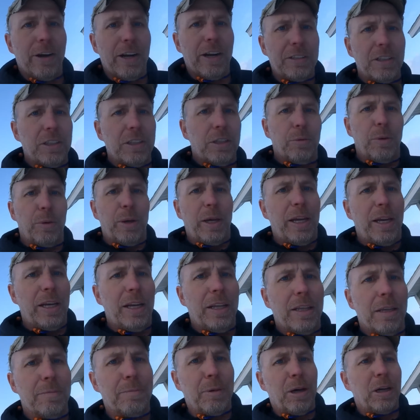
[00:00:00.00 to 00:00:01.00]
you're entered to
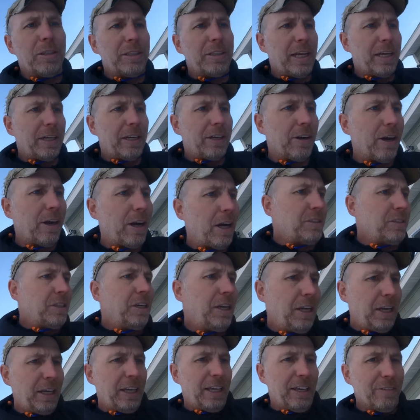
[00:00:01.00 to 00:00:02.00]
win the Montana
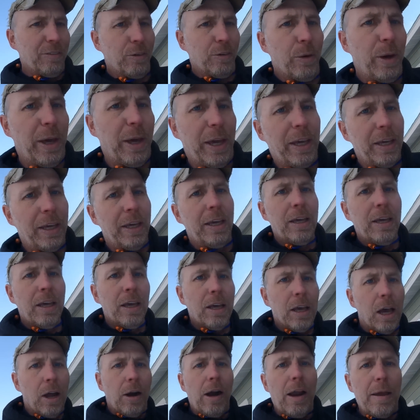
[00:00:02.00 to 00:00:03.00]
Garage giveaway.
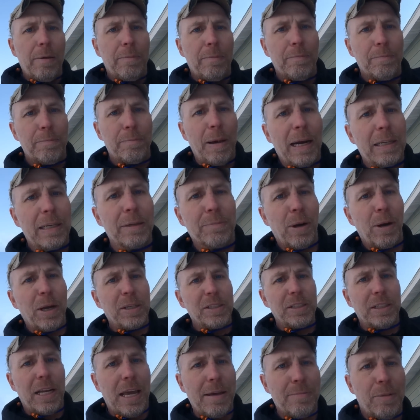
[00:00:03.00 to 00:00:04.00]
All right, back to
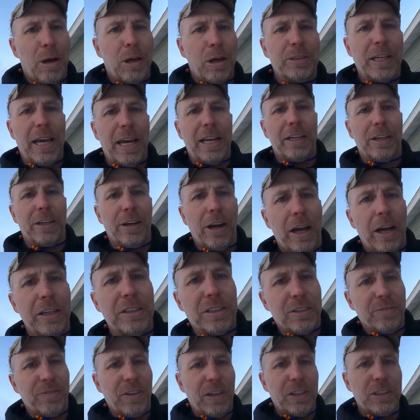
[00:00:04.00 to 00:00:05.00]
present day Montana
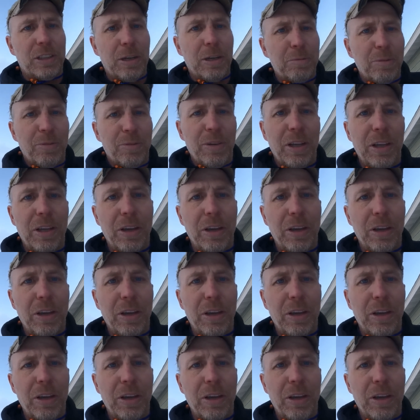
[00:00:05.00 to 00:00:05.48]
Garage to finish up the